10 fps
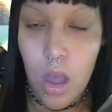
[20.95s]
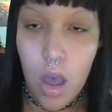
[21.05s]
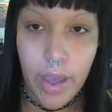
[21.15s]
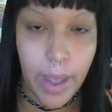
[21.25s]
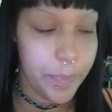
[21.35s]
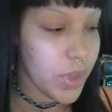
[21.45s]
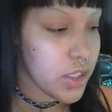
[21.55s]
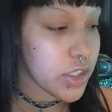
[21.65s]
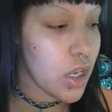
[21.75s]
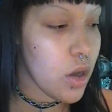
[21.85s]
Okay,
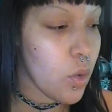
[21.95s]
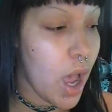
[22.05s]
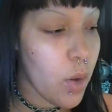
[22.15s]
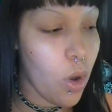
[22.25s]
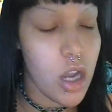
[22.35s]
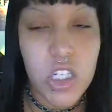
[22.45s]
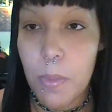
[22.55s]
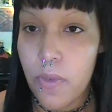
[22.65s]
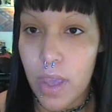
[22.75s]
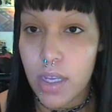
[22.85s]
so I washed
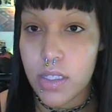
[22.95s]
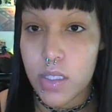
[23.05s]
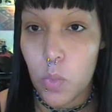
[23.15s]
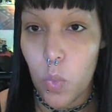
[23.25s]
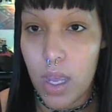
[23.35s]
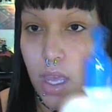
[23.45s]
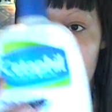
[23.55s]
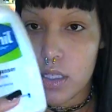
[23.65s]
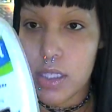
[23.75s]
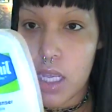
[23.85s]
my face with
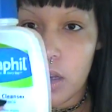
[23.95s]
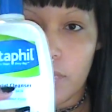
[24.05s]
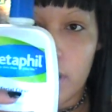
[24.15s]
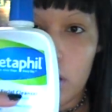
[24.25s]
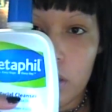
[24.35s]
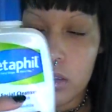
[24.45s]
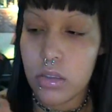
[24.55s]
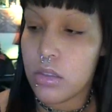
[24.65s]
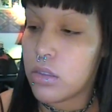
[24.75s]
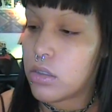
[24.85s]
Cetaphil
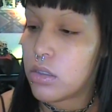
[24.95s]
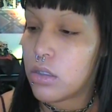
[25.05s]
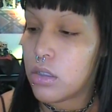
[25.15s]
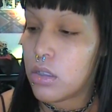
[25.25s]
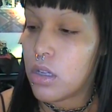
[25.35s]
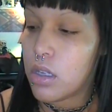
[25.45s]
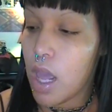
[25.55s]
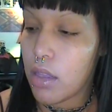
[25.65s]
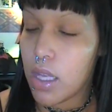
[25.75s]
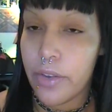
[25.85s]

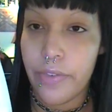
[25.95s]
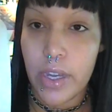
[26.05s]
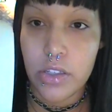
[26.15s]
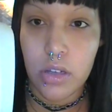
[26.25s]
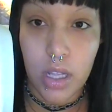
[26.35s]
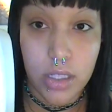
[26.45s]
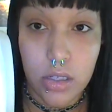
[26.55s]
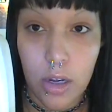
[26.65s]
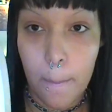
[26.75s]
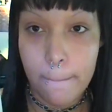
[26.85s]
Daily Facial
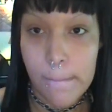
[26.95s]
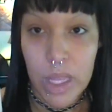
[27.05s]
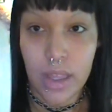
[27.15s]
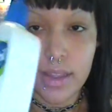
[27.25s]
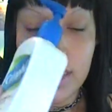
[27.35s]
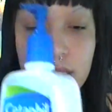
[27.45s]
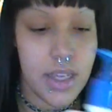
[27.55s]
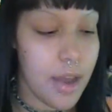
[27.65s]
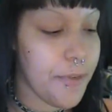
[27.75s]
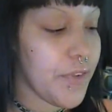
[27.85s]
Cleanser. This
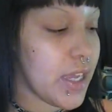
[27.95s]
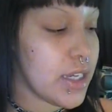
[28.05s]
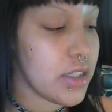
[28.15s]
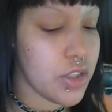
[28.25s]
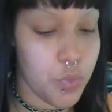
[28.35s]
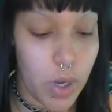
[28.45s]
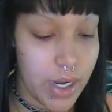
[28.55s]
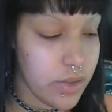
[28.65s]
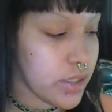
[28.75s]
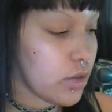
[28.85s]
stuff is
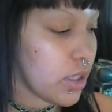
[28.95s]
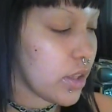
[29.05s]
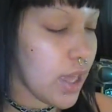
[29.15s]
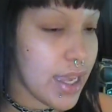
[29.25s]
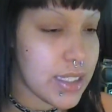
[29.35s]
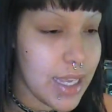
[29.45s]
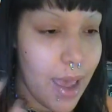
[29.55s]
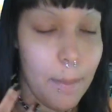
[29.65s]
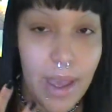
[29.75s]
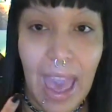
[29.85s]
great. This is the only thing that has
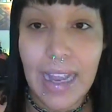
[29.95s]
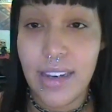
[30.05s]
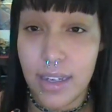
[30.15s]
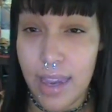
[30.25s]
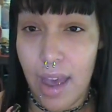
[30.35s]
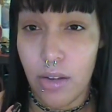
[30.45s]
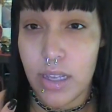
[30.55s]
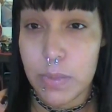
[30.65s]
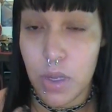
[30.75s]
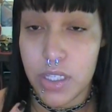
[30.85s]
kept my acne down
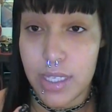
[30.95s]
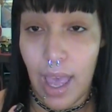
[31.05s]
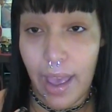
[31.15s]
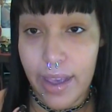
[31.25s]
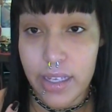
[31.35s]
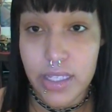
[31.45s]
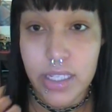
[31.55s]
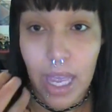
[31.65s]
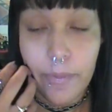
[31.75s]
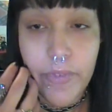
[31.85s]
as much as it has
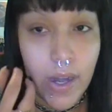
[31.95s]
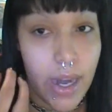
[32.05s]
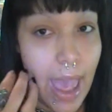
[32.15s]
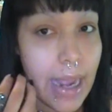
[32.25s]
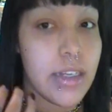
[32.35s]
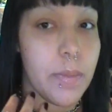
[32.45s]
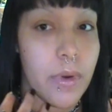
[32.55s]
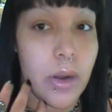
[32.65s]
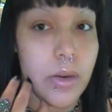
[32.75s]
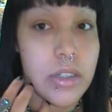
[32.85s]
because I'm very acne
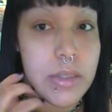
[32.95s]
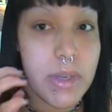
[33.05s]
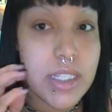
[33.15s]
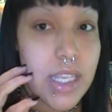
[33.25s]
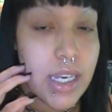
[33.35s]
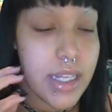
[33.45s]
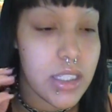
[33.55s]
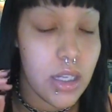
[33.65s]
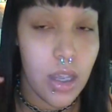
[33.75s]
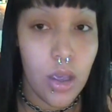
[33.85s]
prone. My skin
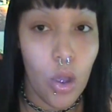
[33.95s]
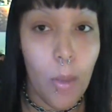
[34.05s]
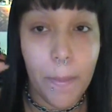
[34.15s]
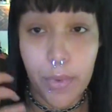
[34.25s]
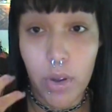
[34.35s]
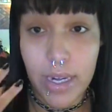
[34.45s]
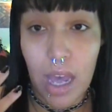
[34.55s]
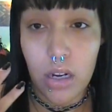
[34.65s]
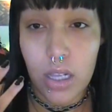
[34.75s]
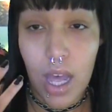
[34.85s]
gets broken
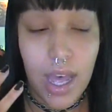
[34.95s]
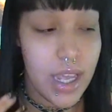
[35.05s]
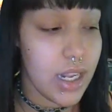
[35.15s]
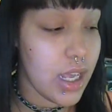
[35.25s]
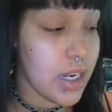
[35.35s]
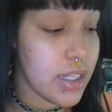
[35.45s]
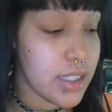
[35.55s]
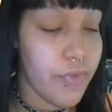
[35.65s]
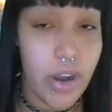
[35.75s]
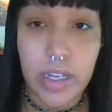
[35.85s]
out a lot and
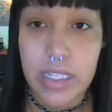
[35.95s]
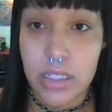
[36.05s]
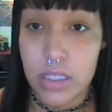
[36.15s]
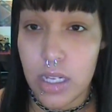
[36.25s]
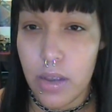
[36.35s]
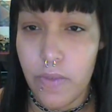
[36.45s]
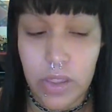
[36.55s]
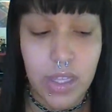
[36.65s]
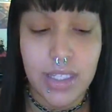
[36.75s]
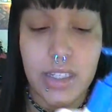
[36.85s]
it's very sensitive,
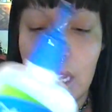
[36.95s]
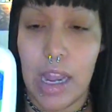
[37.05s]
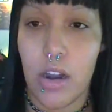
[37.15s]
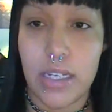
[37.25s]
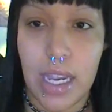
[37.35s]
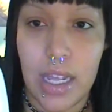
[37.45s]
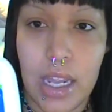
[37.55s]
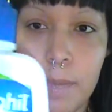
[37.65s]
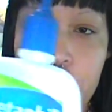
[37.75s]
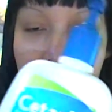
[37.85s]
and this doesn't irritate
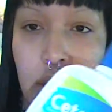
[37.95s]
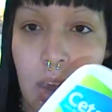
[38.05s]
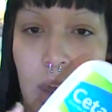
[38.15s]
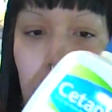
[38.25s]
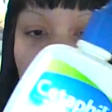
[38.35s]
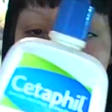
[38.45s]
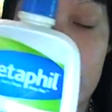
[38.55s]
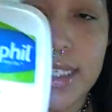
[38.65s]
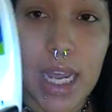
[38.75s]
it, and I